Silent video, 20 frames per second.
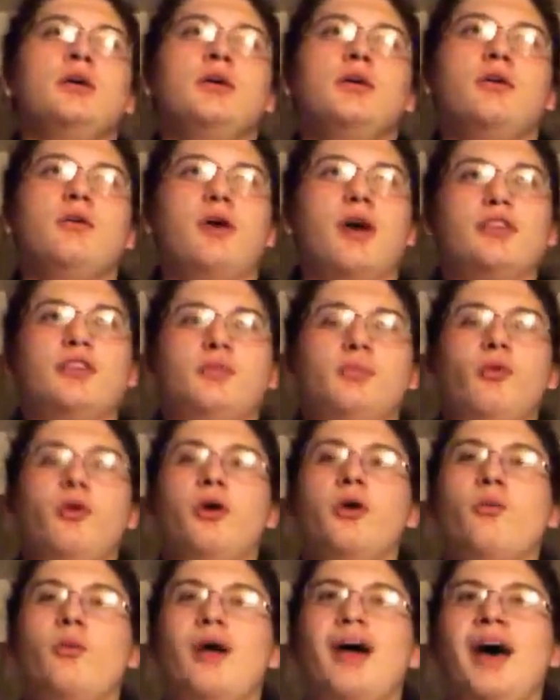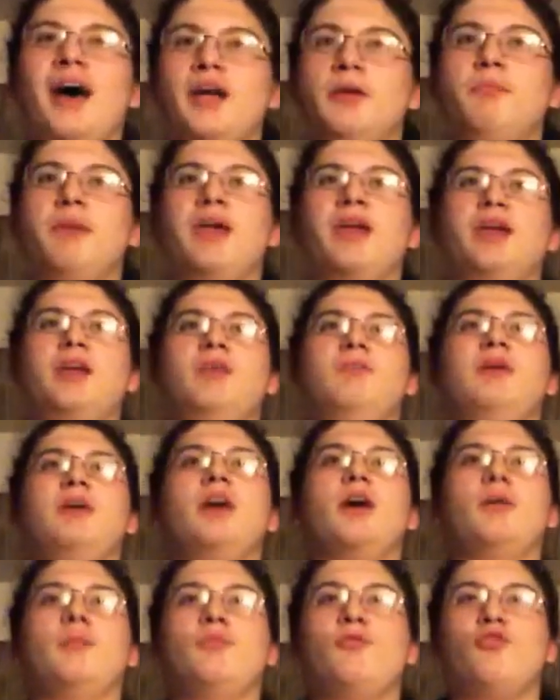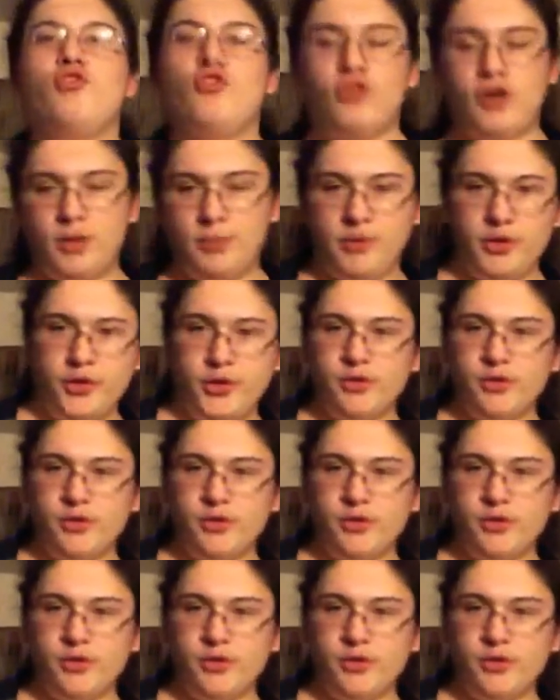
you're at the point where headbanging becomes trampling